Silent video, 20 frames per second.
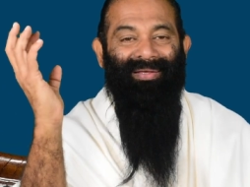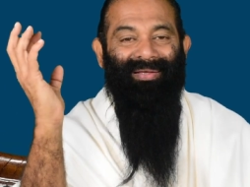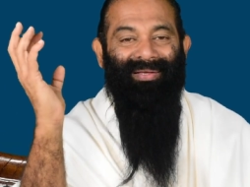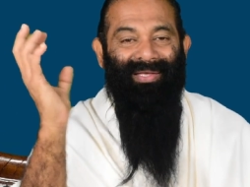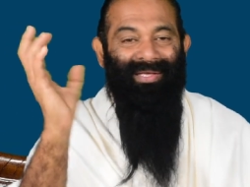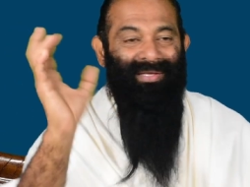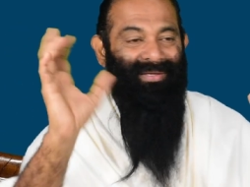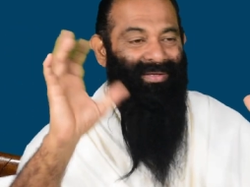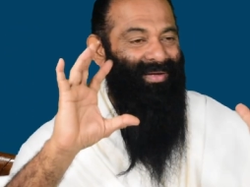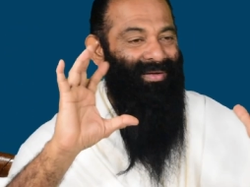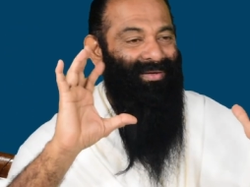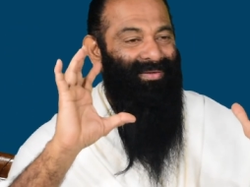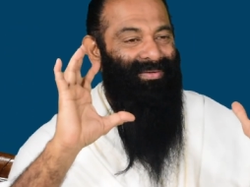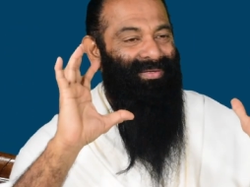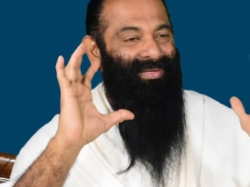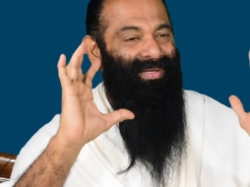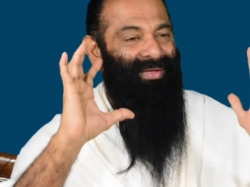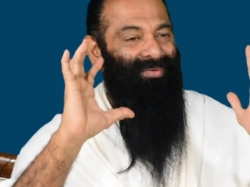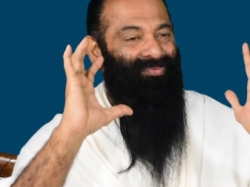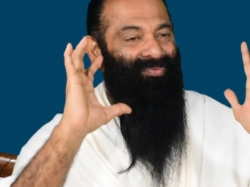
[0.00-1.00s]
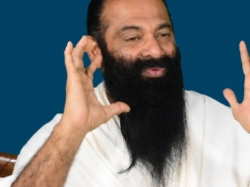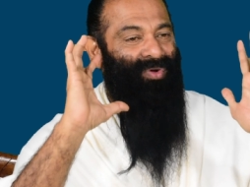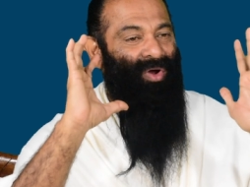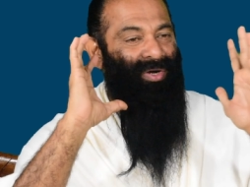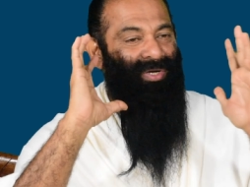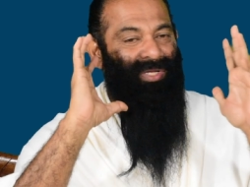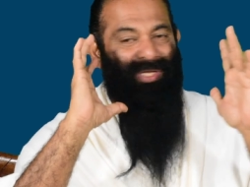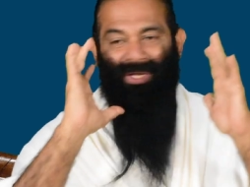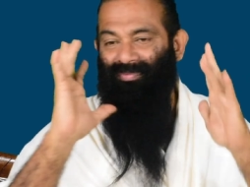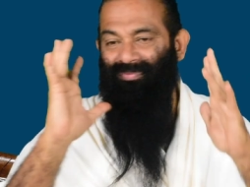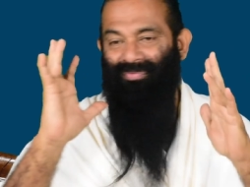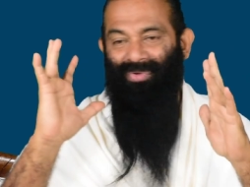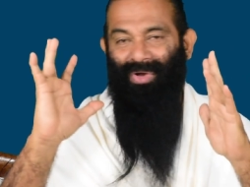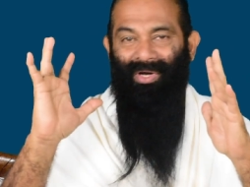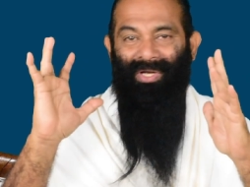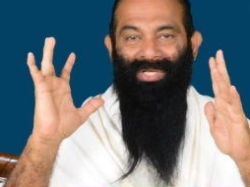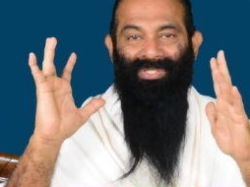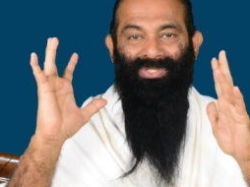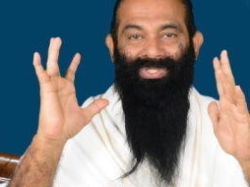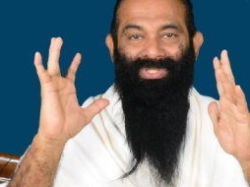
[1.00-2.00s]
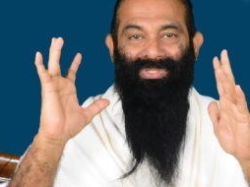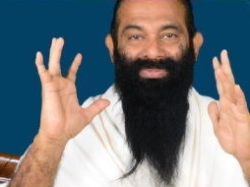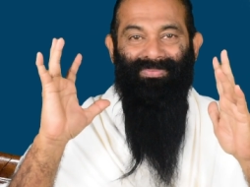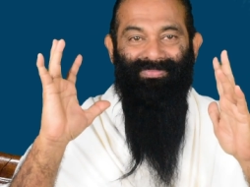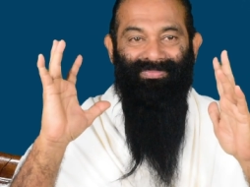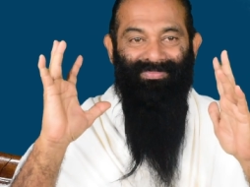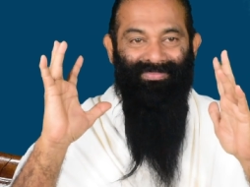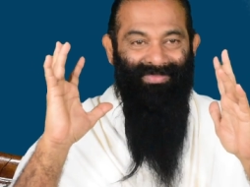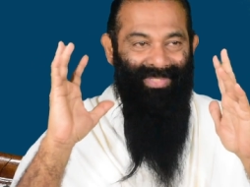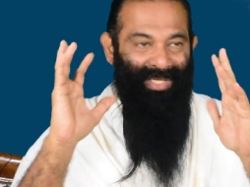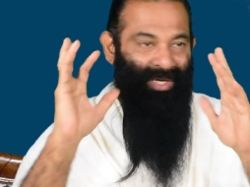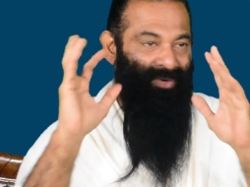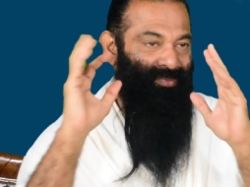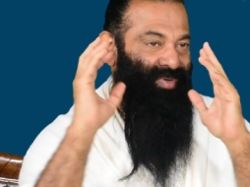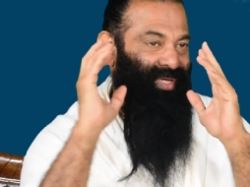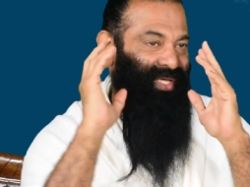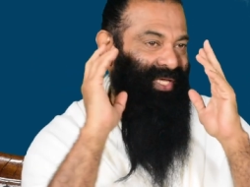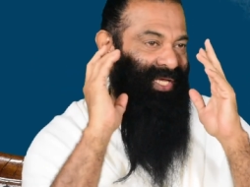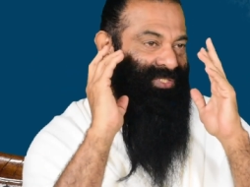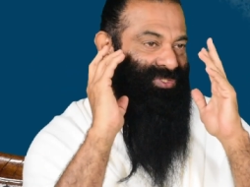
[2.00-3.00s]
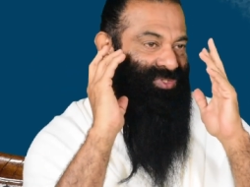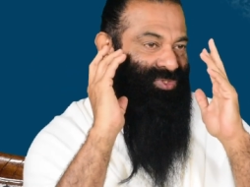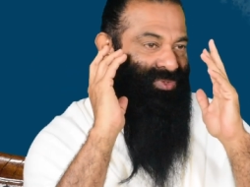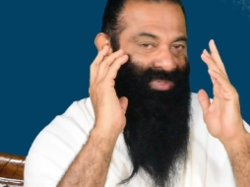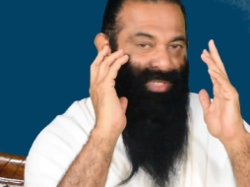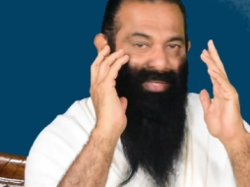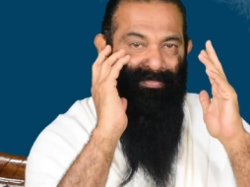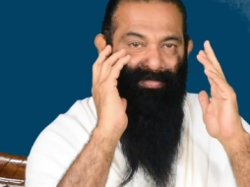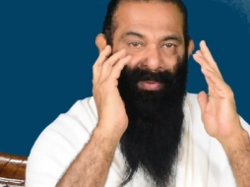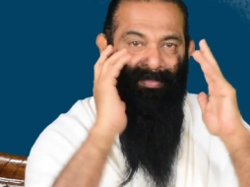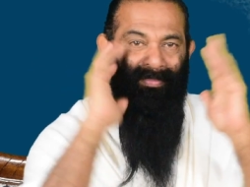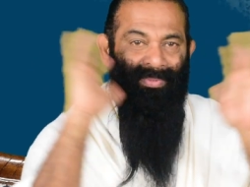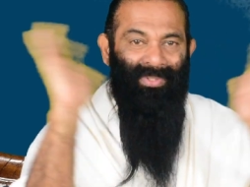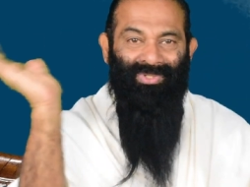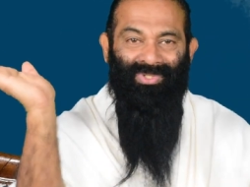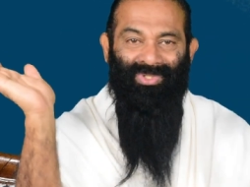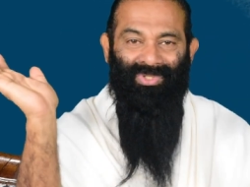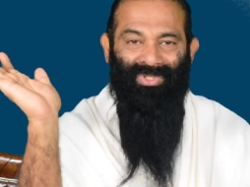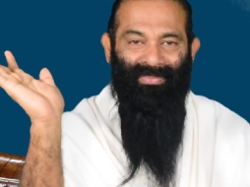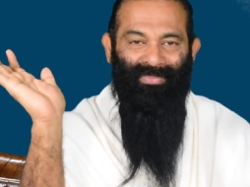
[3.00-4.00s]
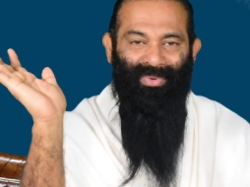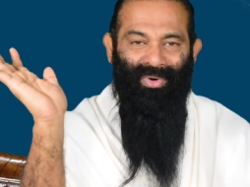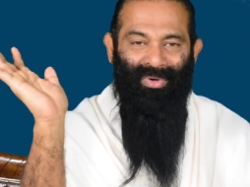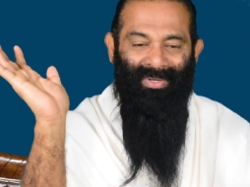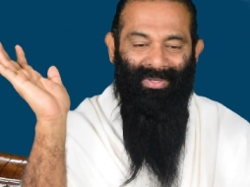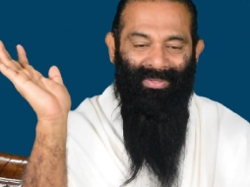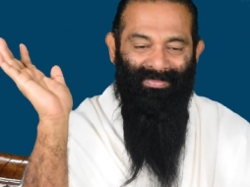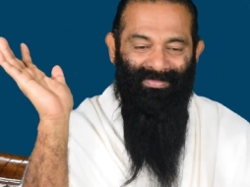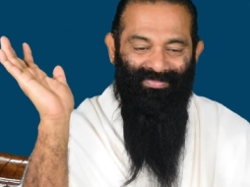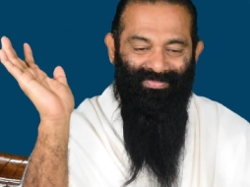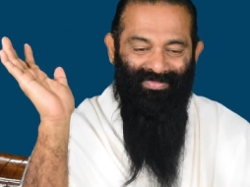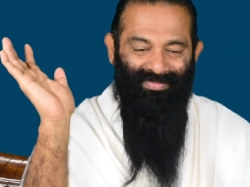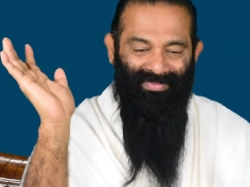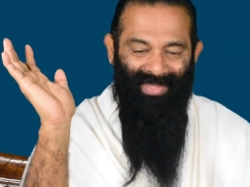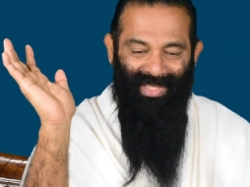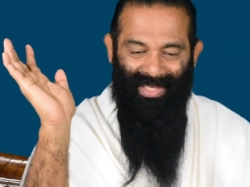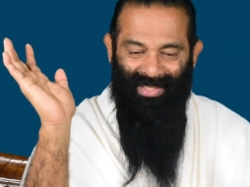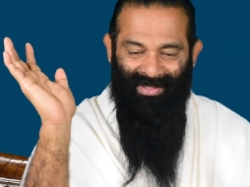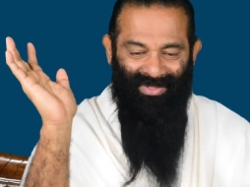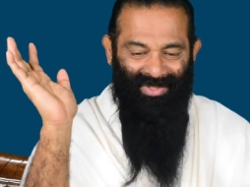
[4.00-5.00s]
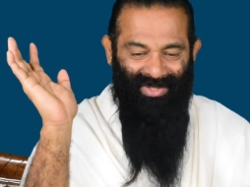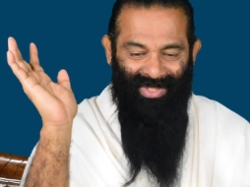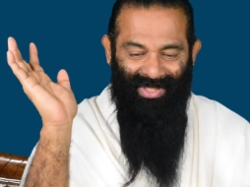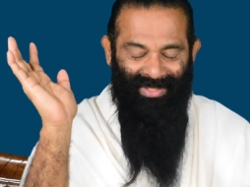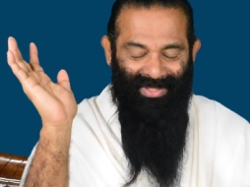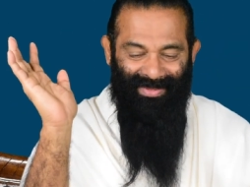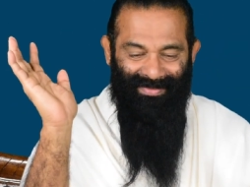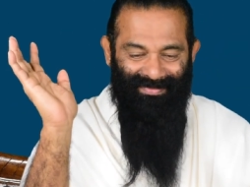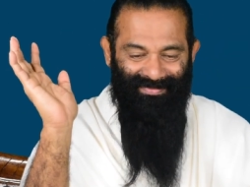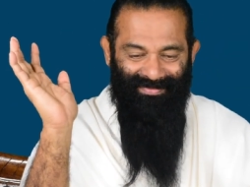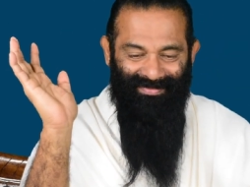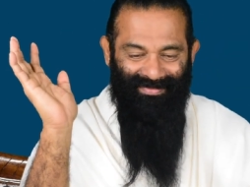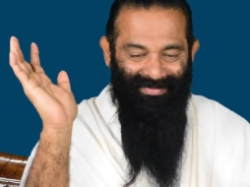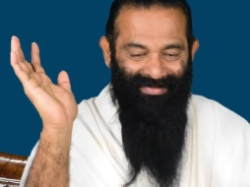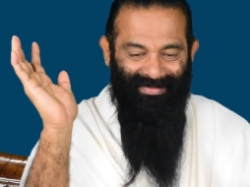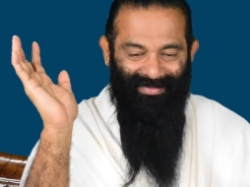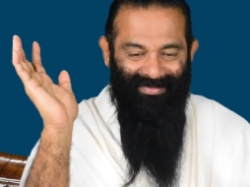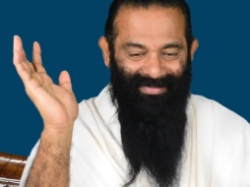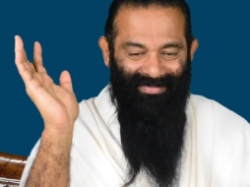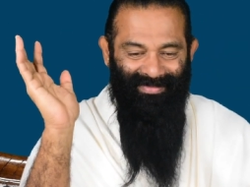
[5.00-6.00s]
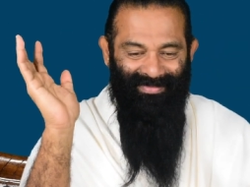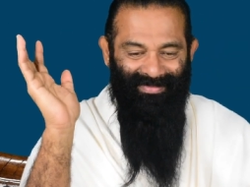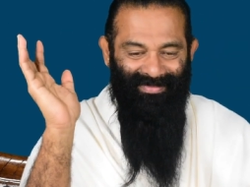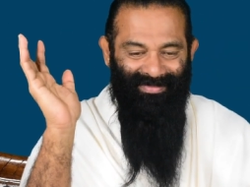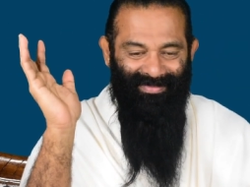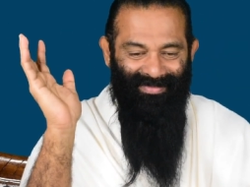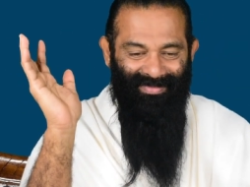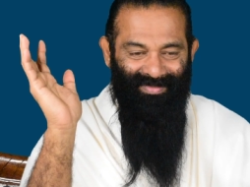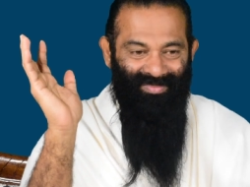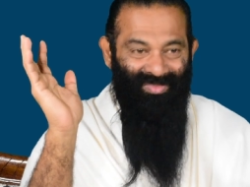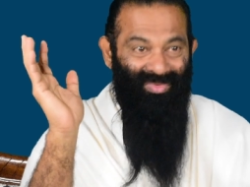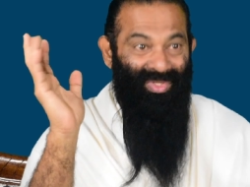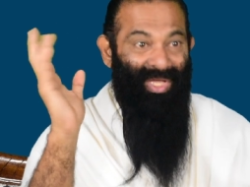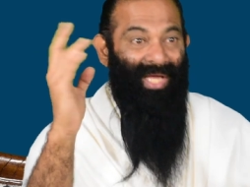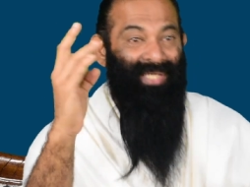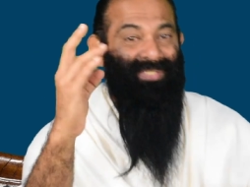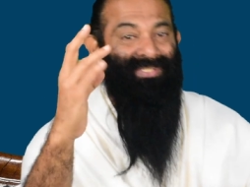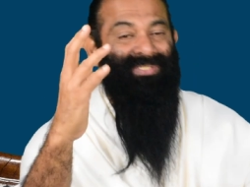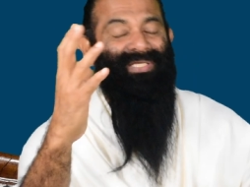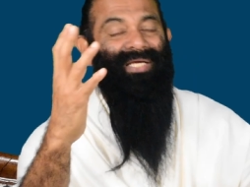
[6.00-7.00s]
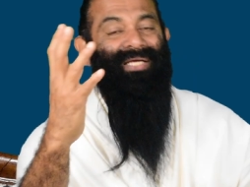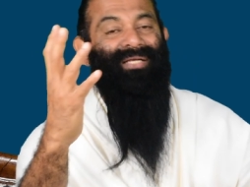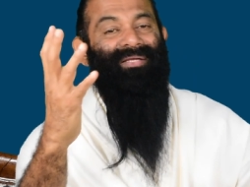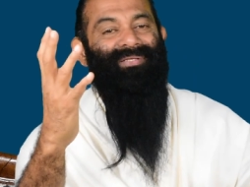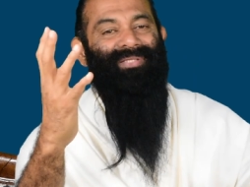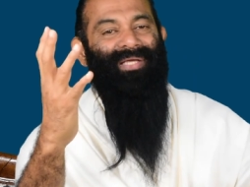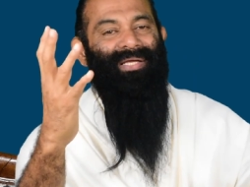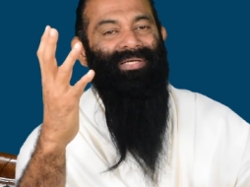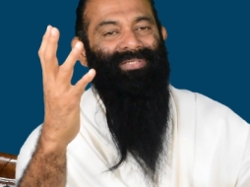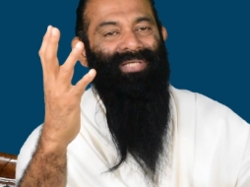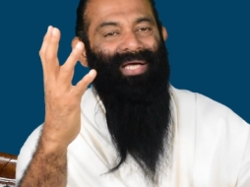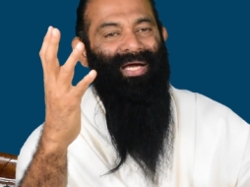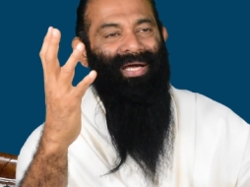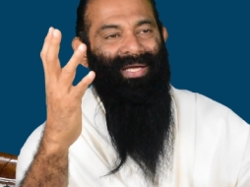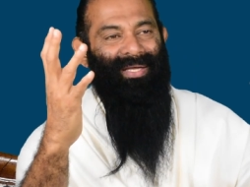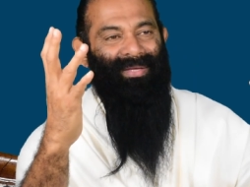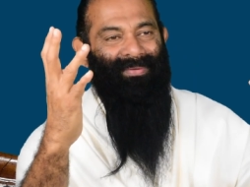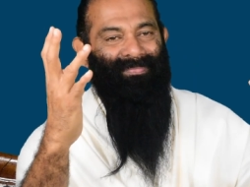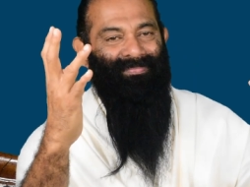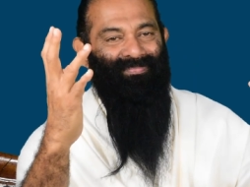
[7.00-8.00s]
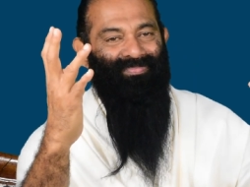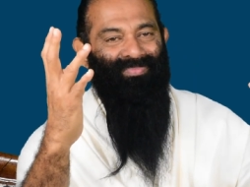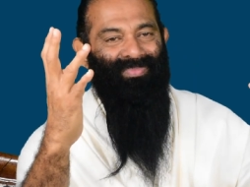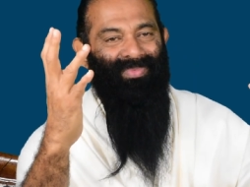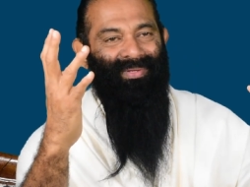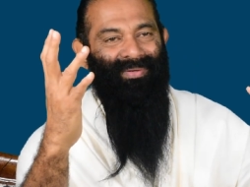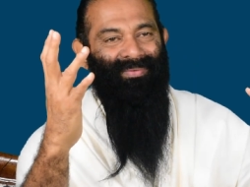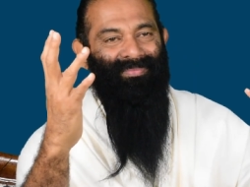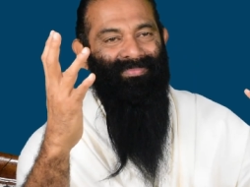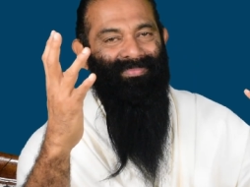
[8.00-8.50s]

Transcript: He, he have got enough knowledge. Now he has to now publish the book and sit. Exactly that time,